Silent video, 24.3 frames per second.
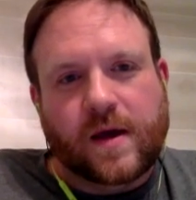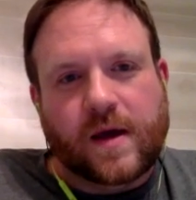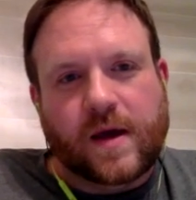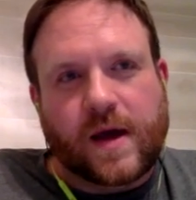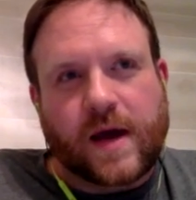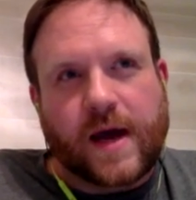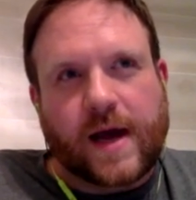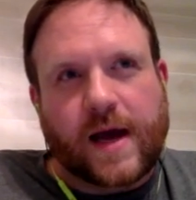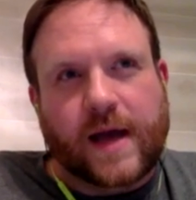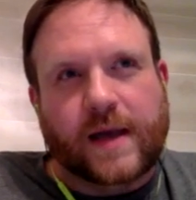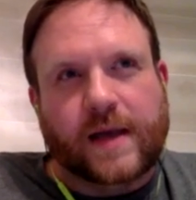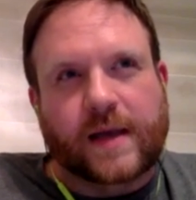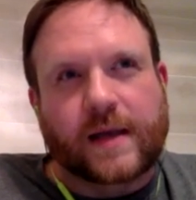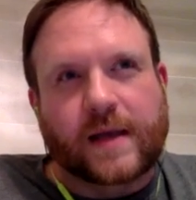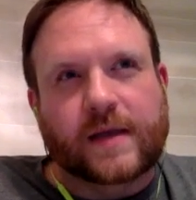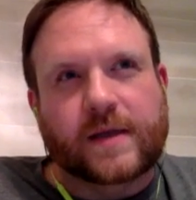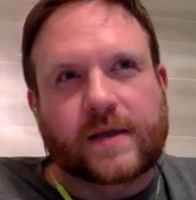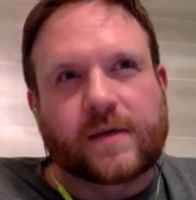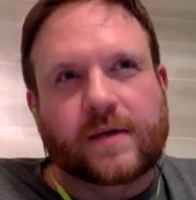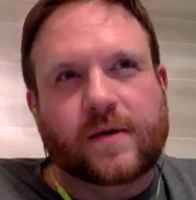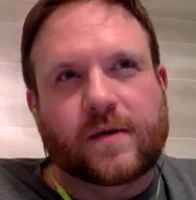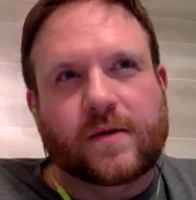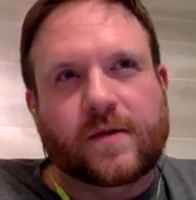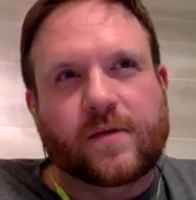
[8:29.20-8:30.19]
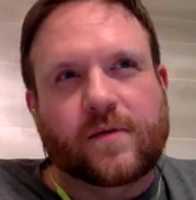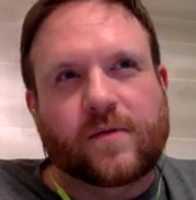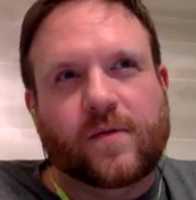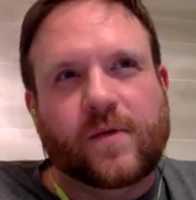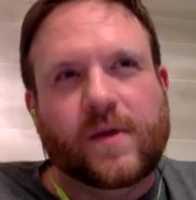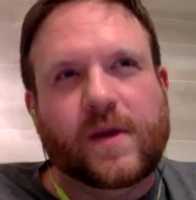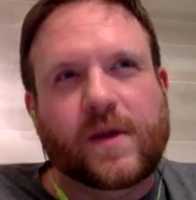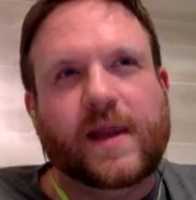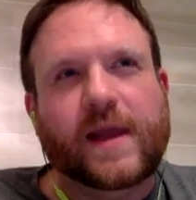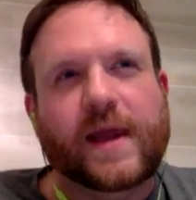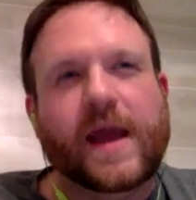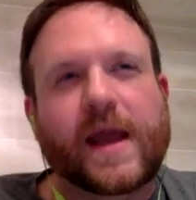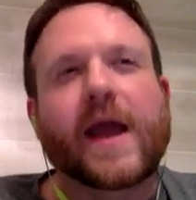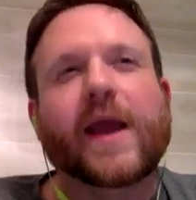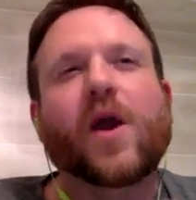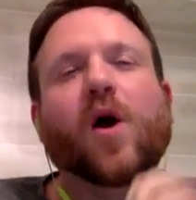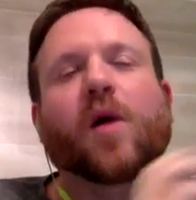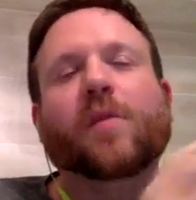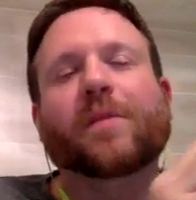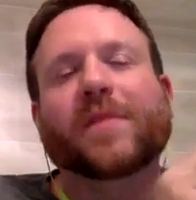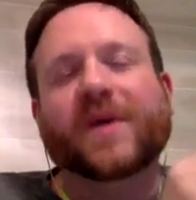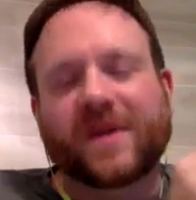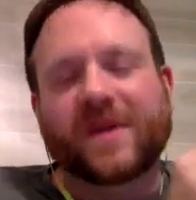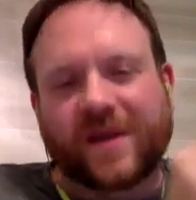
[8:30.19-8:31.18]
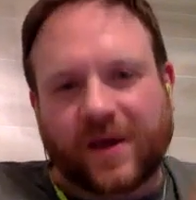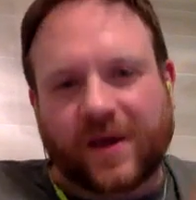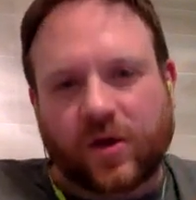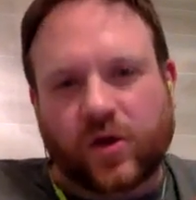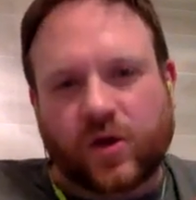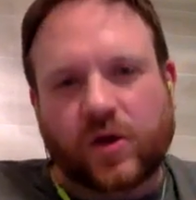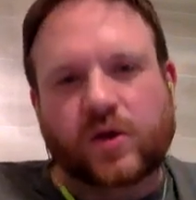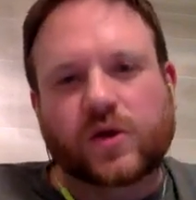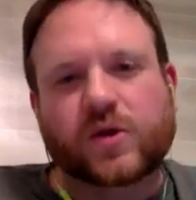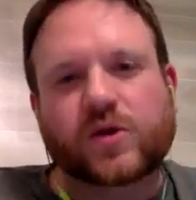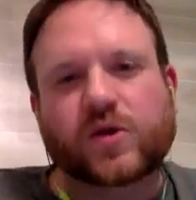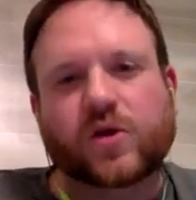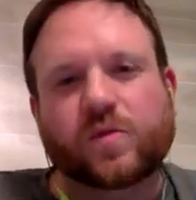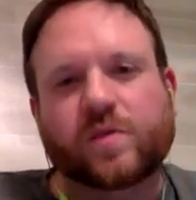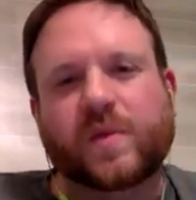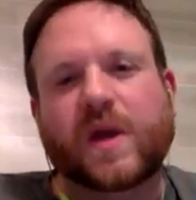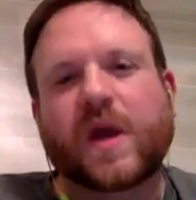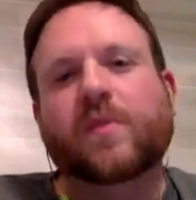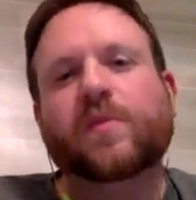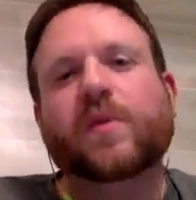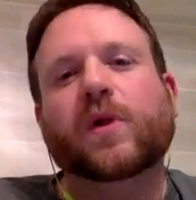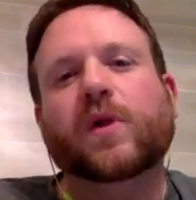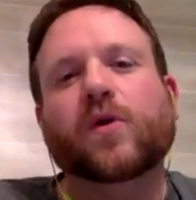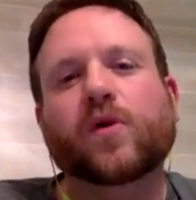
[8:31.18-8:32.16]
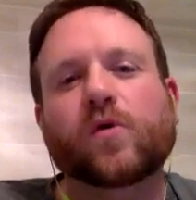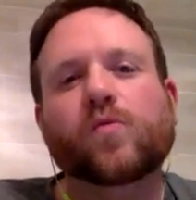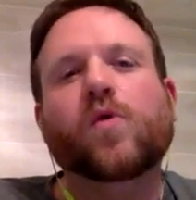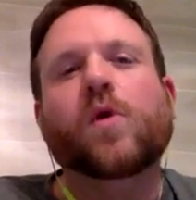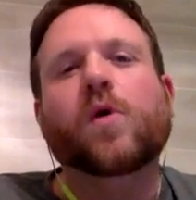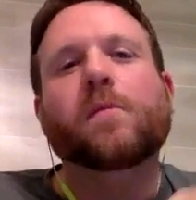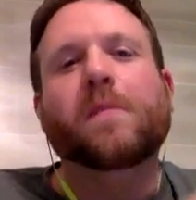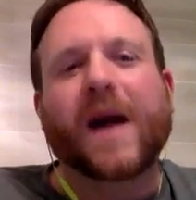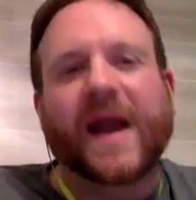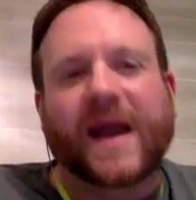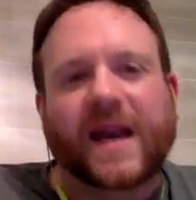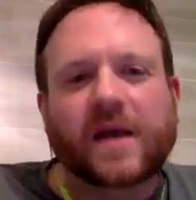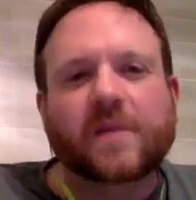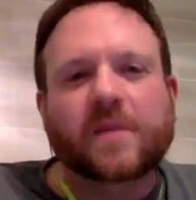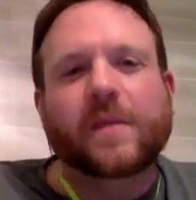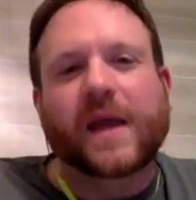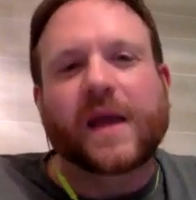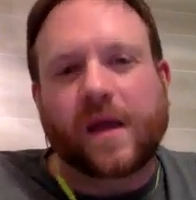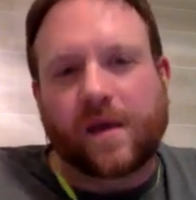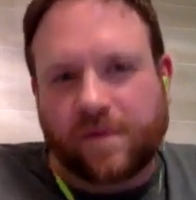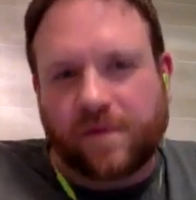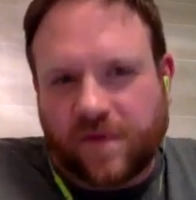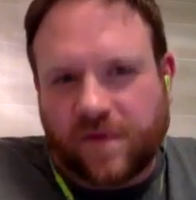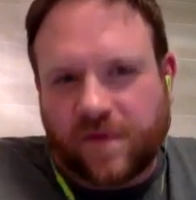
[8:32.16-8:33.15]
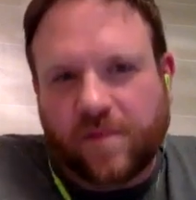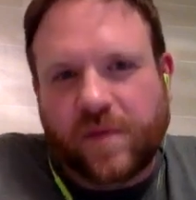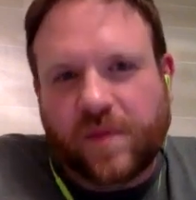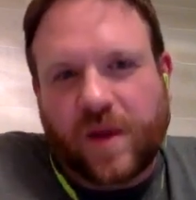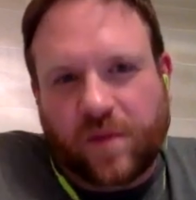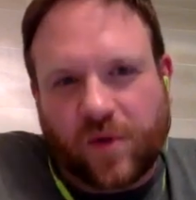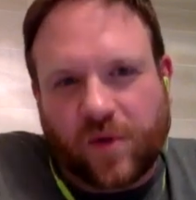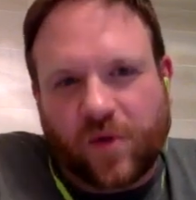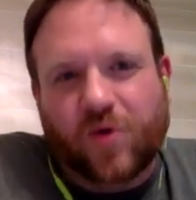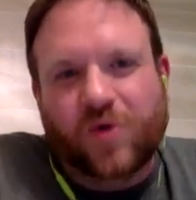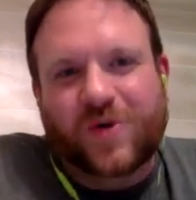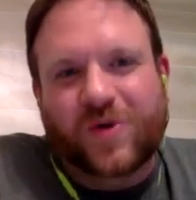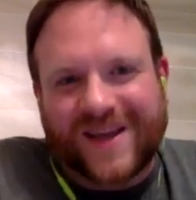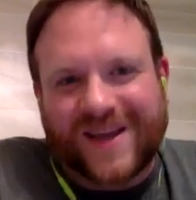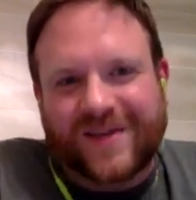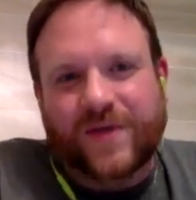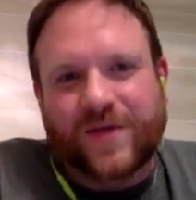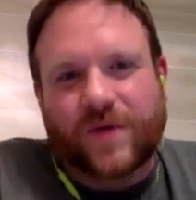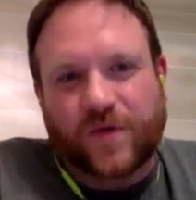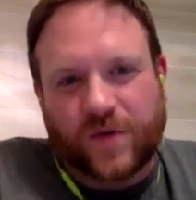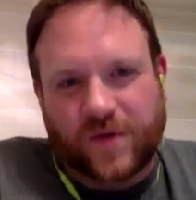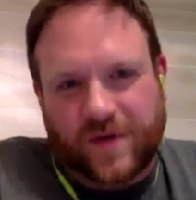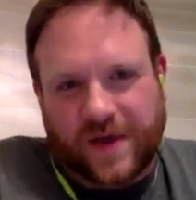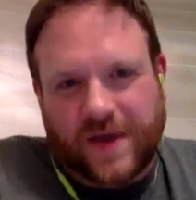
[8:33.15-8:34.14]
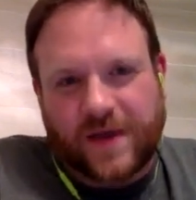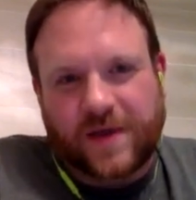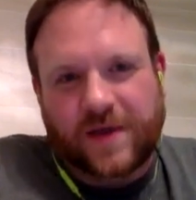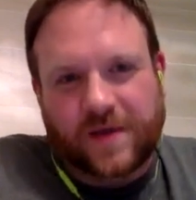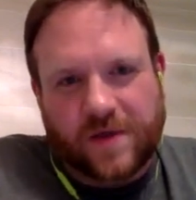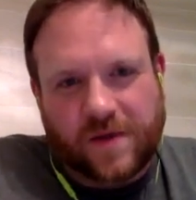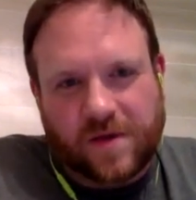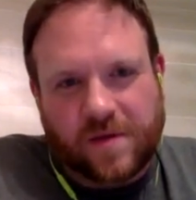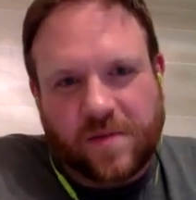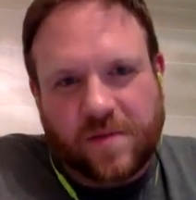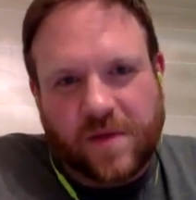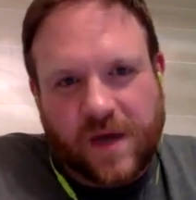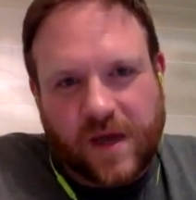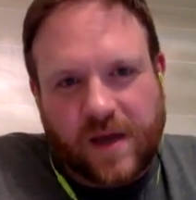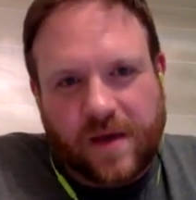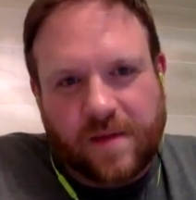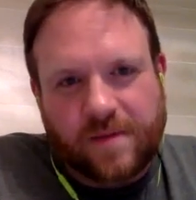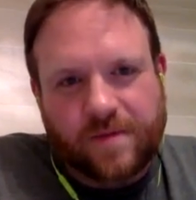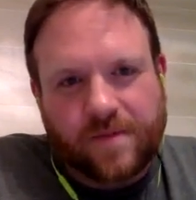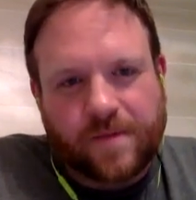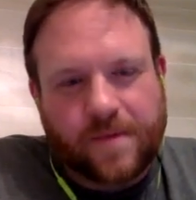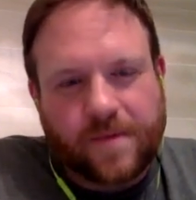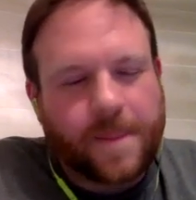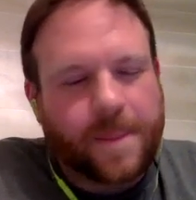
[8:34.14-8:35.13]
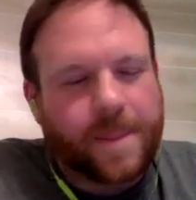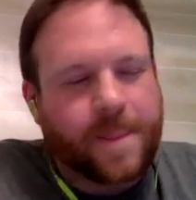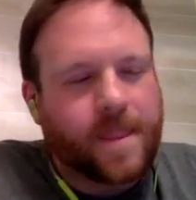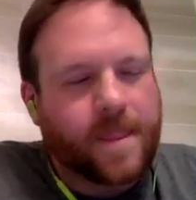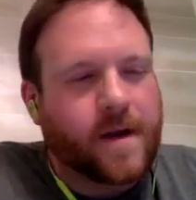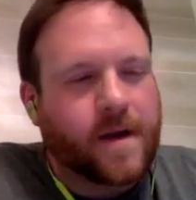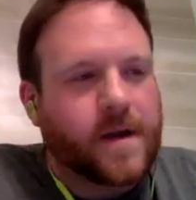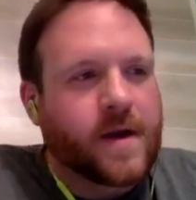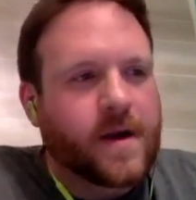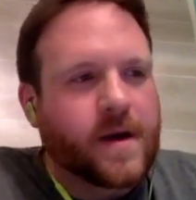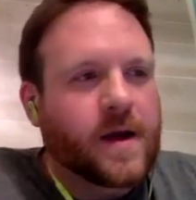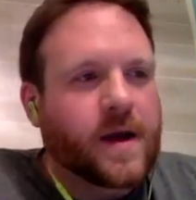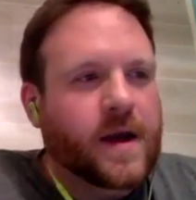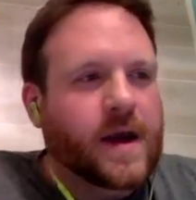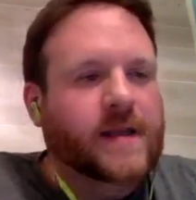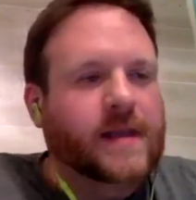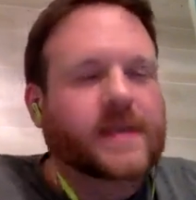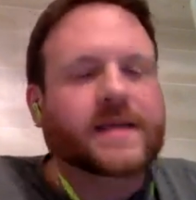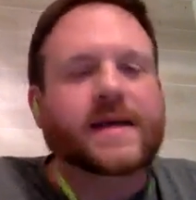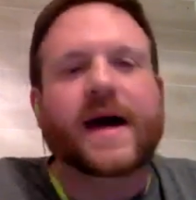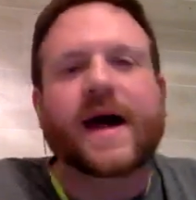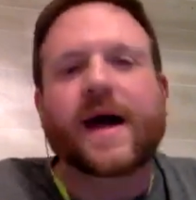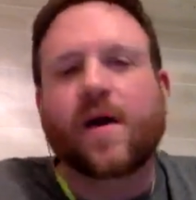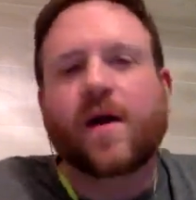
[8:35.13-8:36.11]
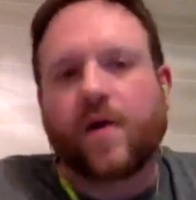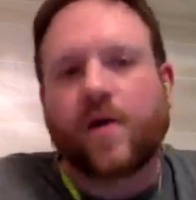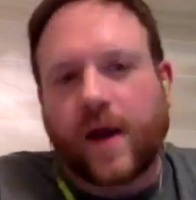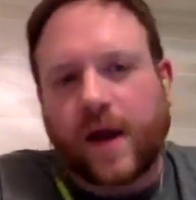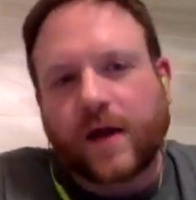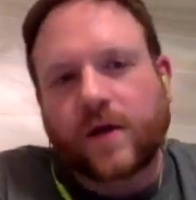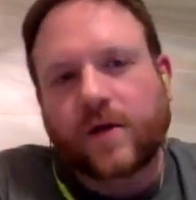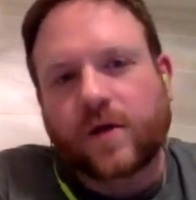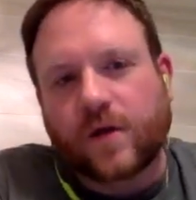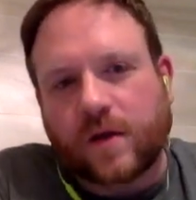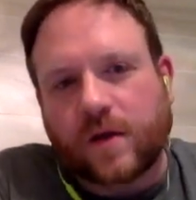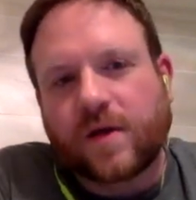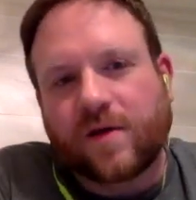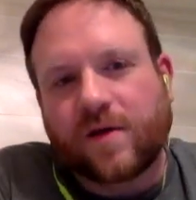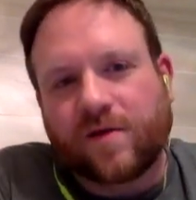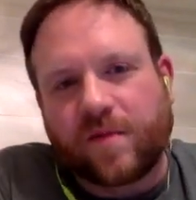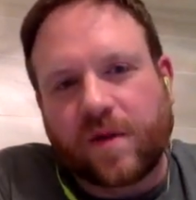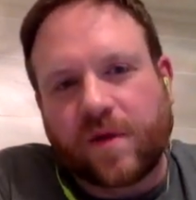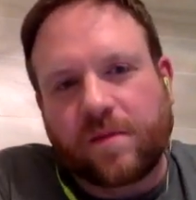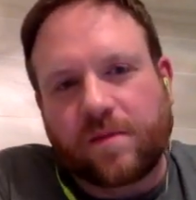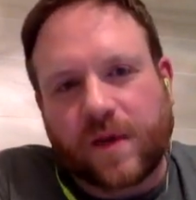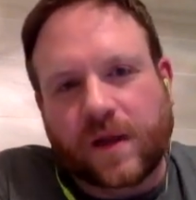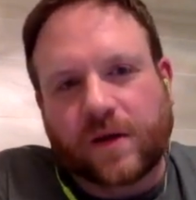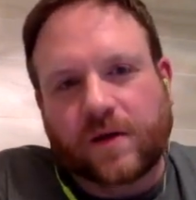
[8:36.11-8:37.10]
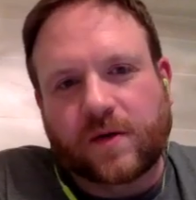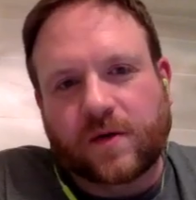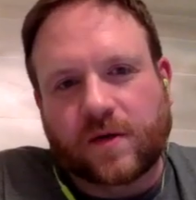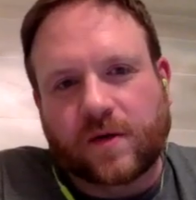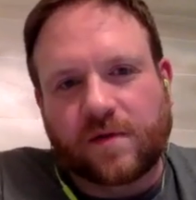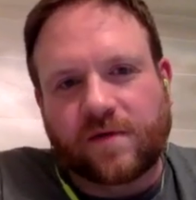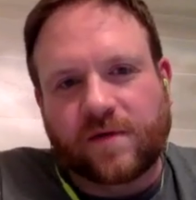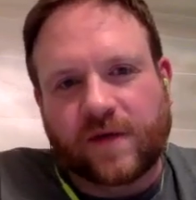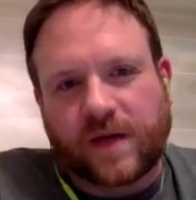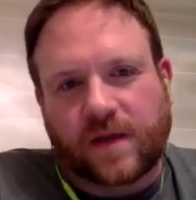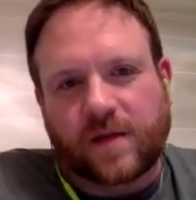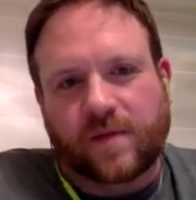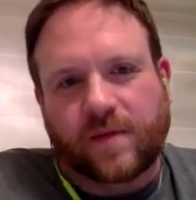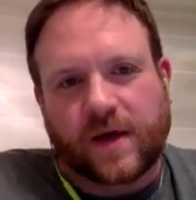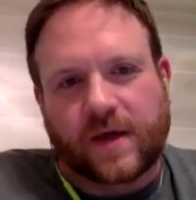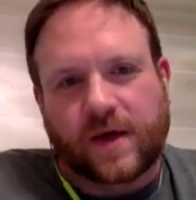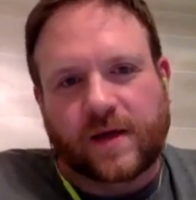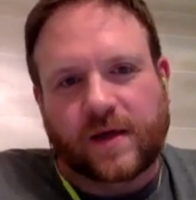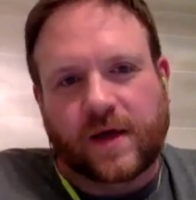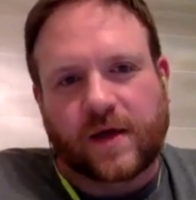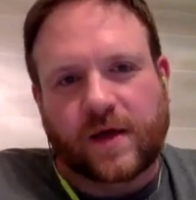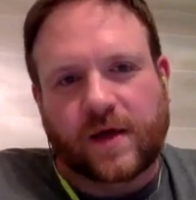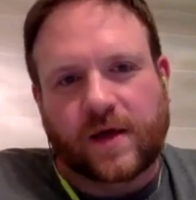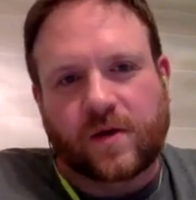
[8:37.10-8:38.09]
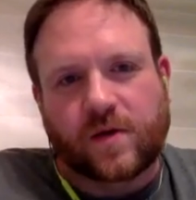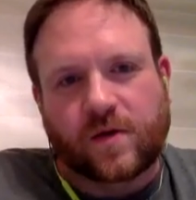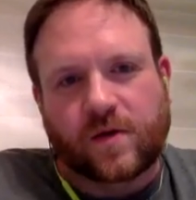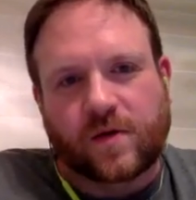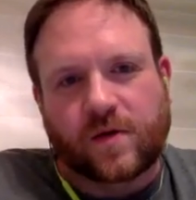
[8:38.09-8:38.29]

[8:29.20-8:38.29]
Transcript: and really in opposition to people who remind me of the people who did those things to me. Entire nations have been built on the victimization